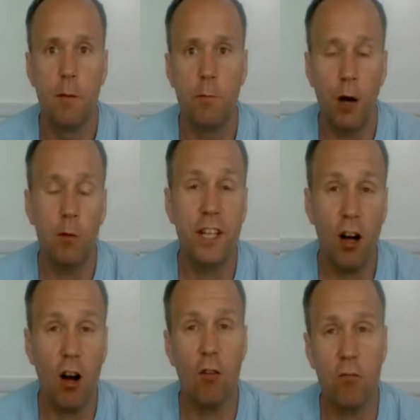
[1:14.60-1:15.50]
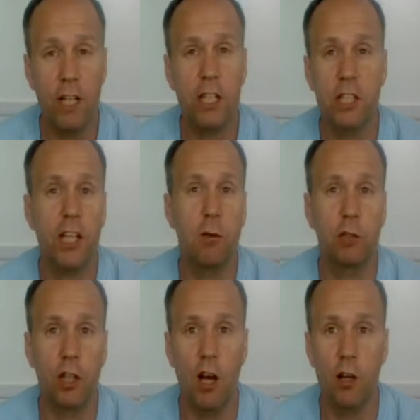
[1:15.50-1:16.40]
but we can't really see what's
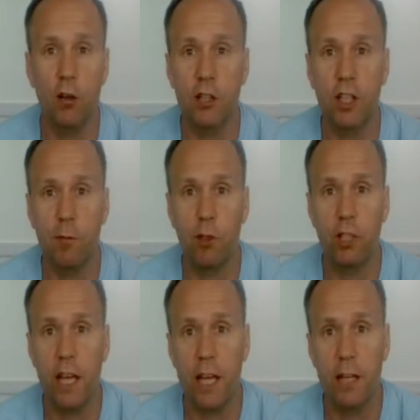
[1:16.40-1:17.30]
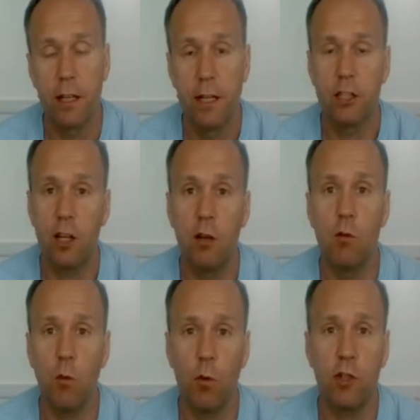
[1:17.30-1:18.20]
going on in someone's head. So
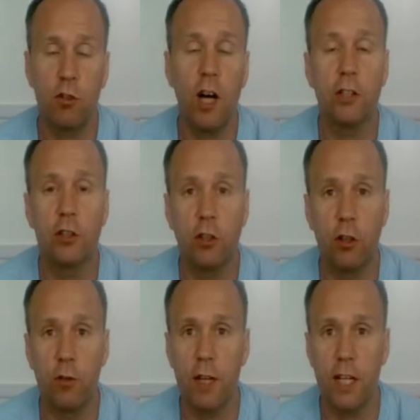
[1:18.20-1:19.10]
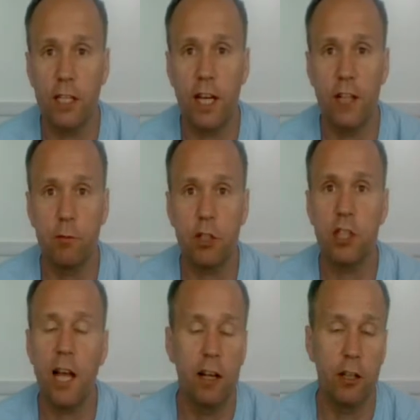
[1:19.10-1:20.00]
what we try to do is get them to
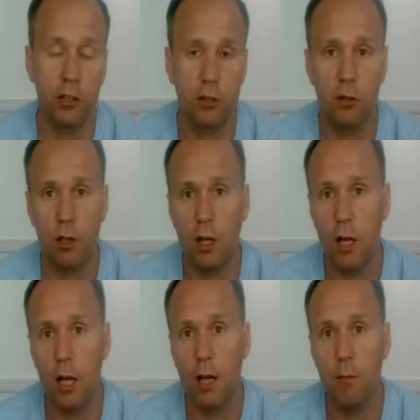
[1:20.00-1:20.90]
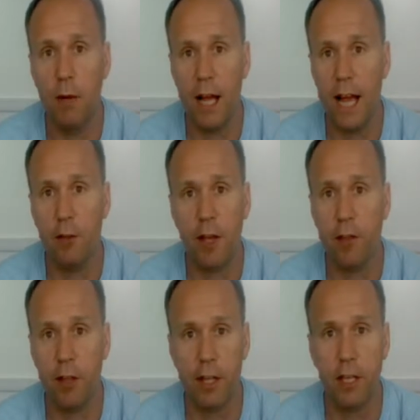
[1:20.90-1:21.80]
tell us how they're
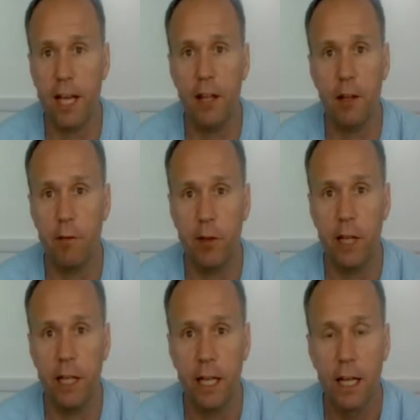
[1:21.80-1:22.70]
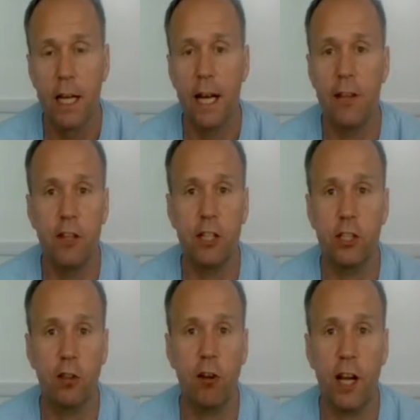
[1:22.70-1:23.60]
thinking, how they're feeling, and this
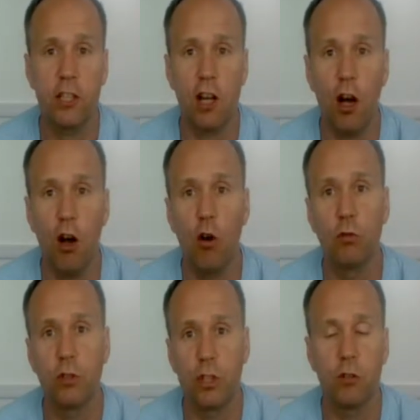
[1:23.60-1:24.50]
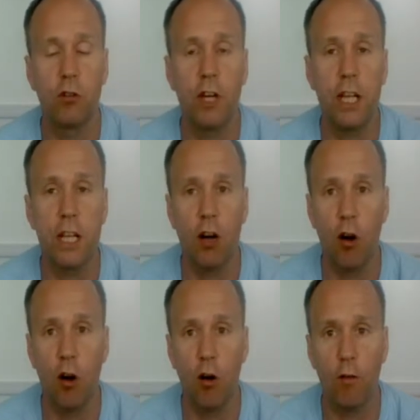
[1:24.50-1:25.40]
creates a whole degree
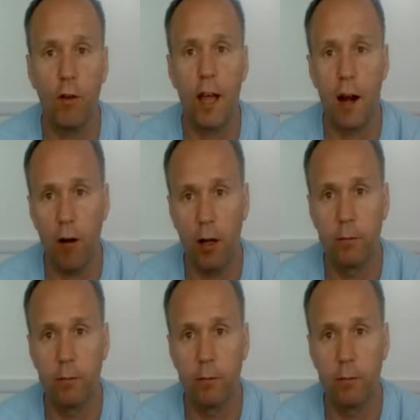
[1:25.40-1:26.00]
of error.